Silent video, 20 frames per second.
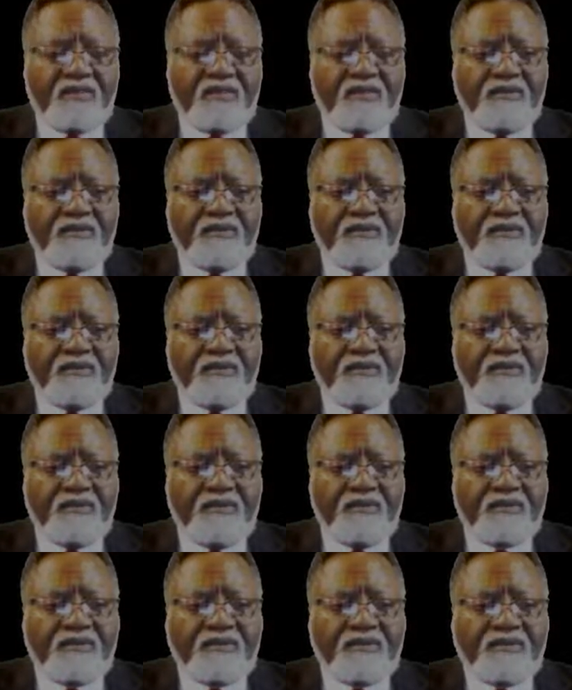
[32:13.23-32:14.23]

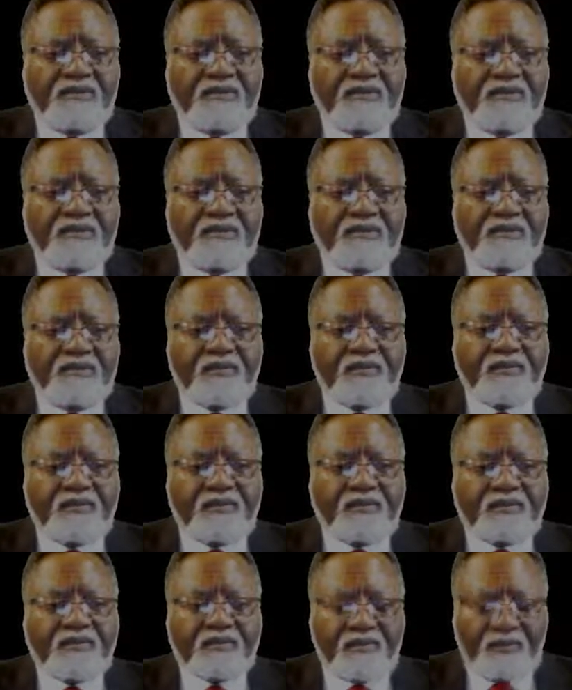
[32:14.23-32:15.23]

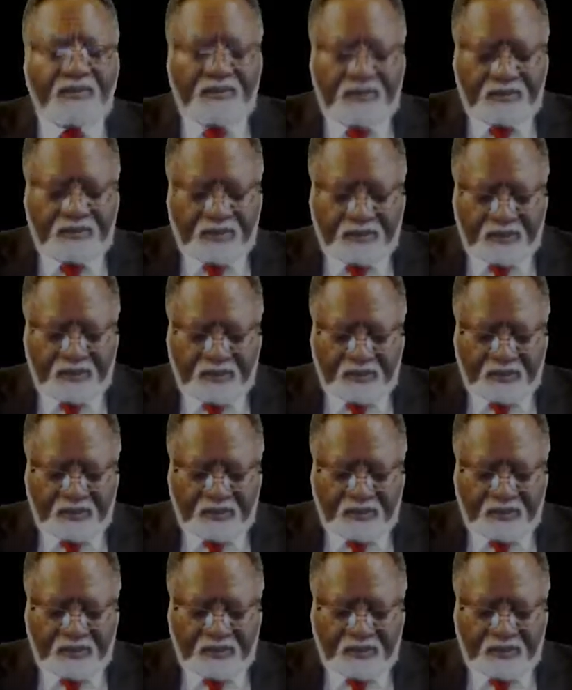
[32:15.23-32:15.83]
(no one is talking)